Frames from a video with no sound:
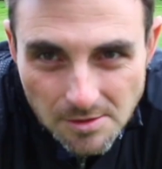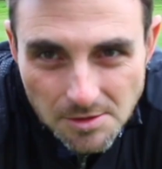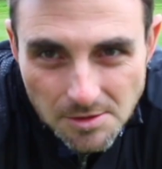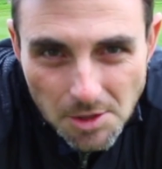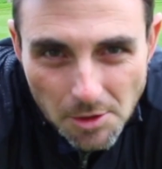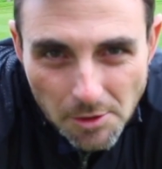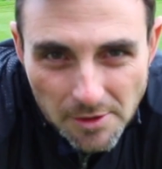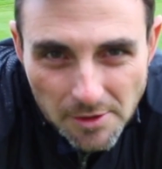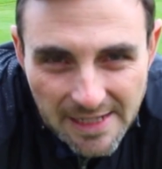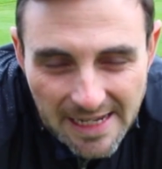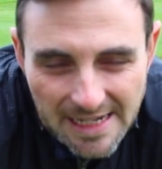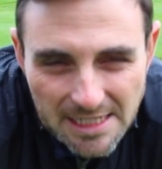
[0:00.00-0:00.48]

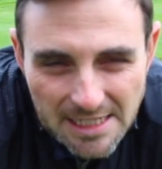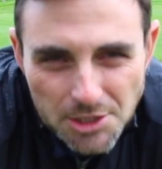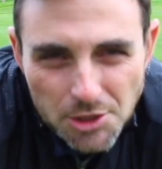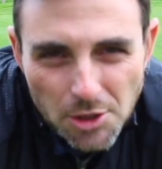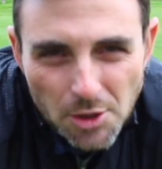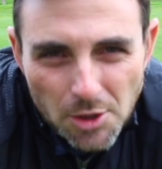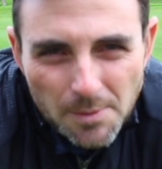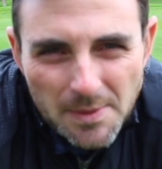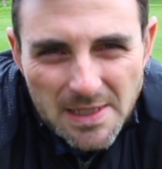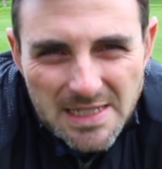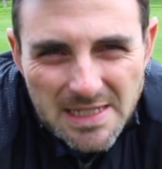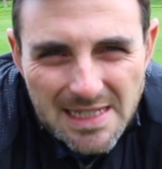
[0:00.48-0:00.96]
So next
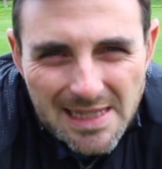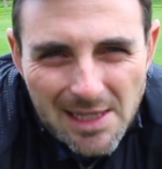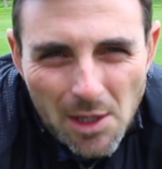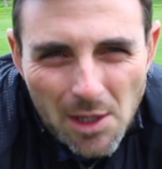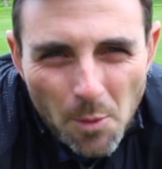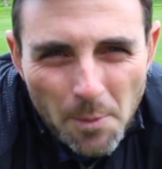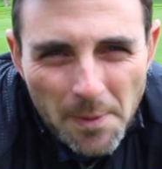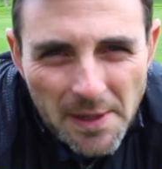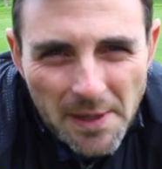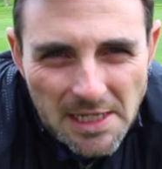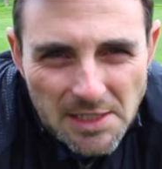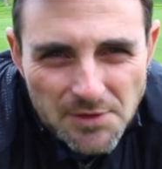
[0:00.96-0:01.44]
up is a
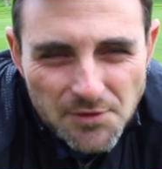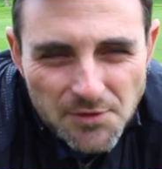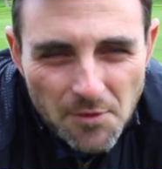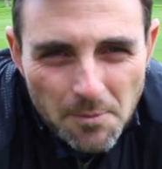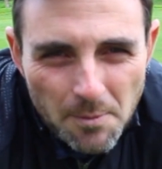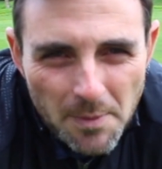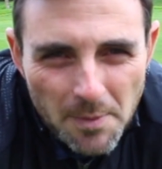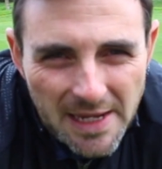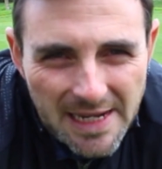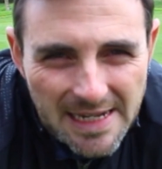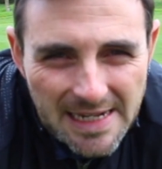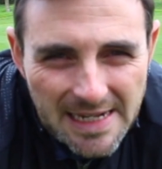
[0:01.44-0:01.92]
little piece
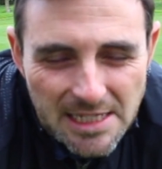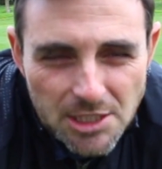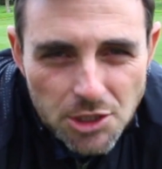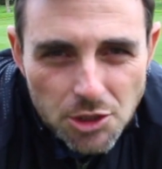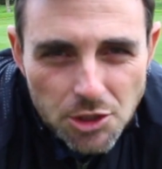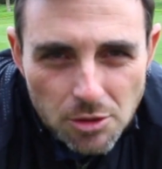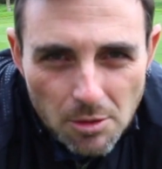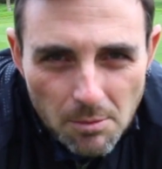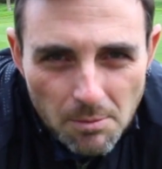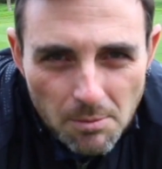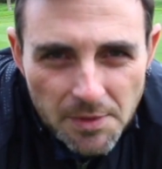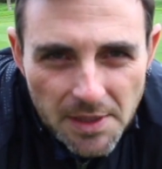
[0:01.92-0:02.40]
from me, and it's
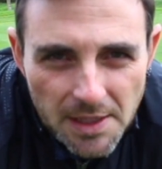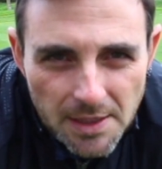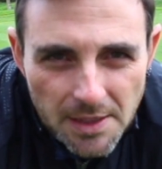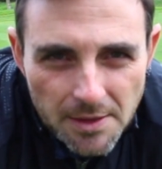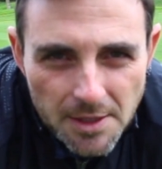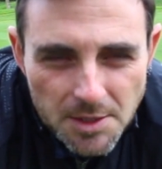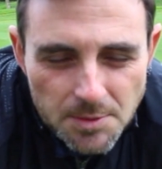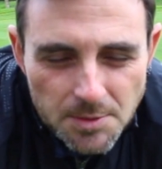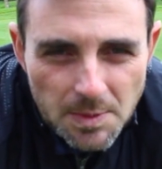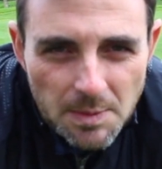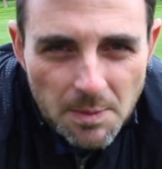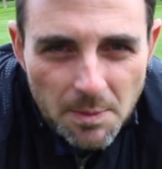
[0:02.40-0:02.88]
something
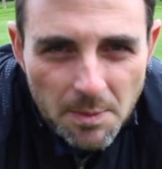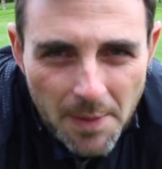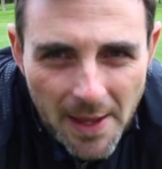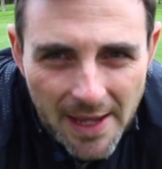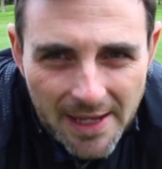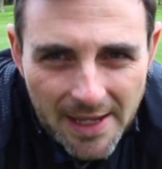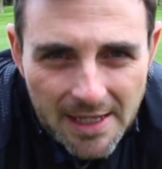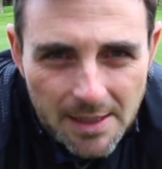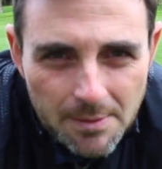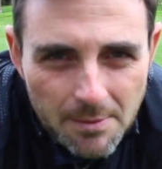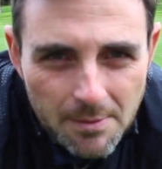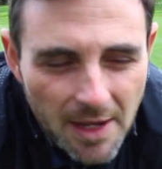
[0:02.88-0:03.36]
that's been
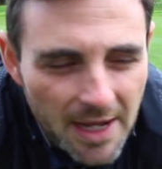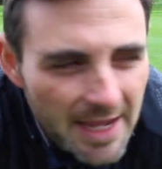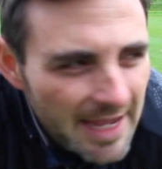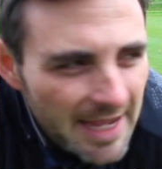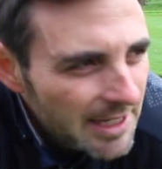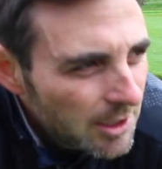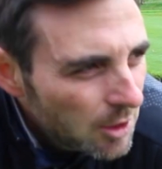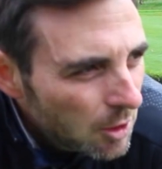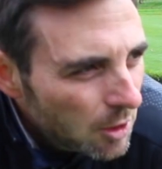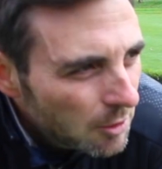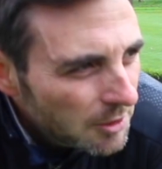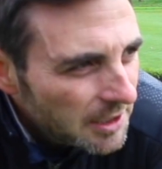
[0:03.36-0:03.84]
pecking my
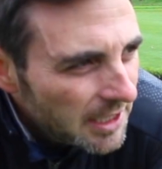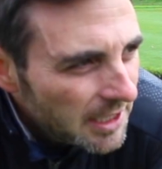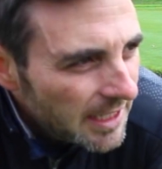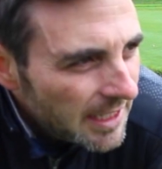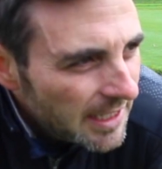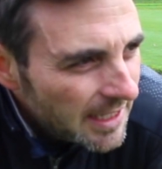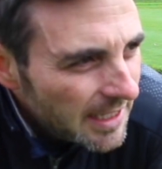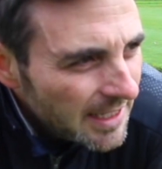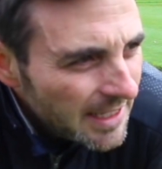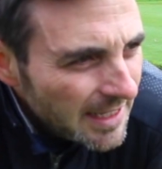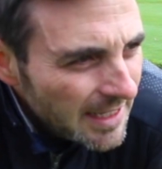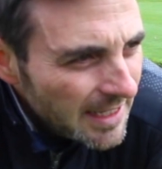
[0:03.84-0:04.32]
head all
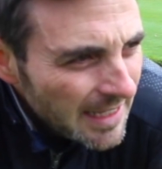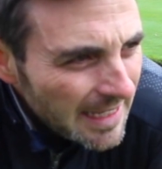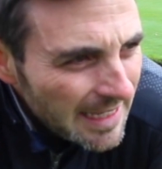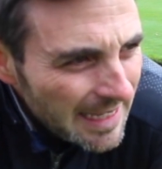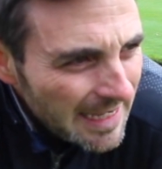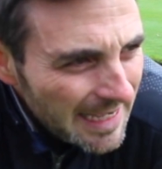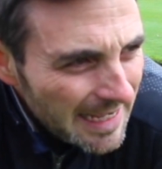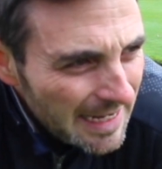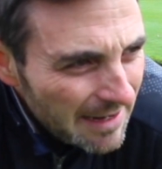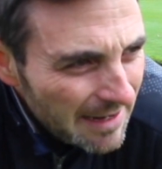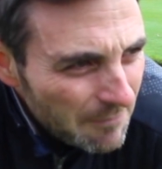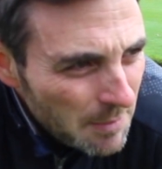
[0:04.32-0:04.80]
year,
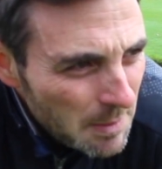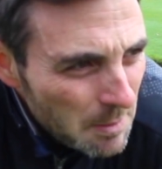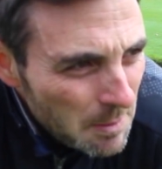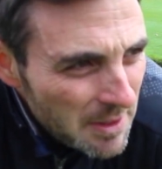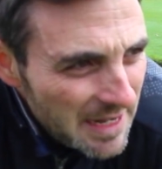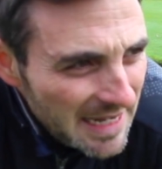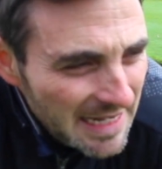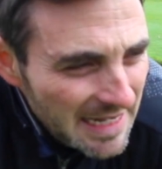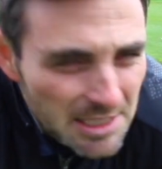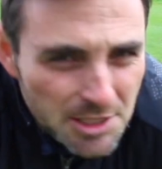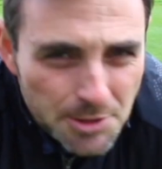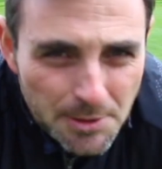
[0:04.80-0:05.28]
and I've been
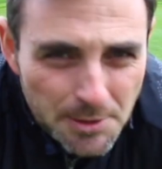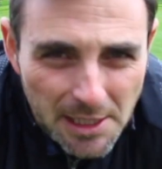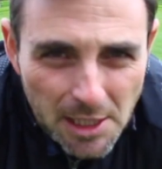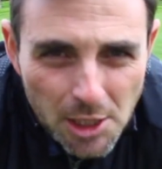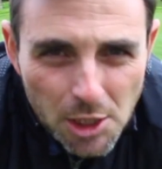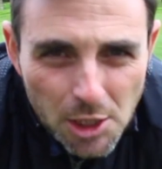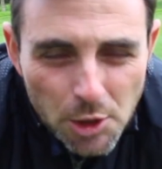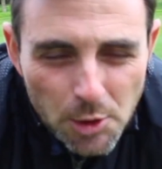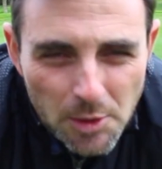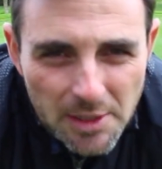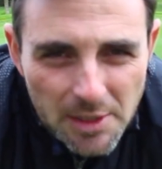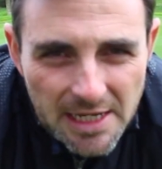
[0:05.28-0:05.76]
meaning to
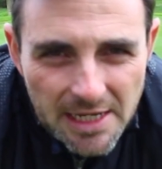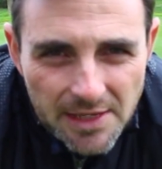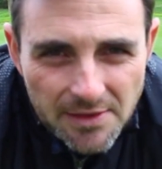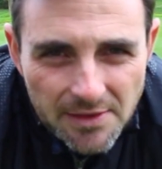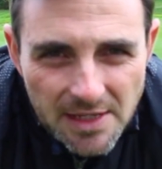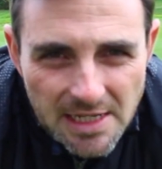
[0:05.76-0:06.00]
include it in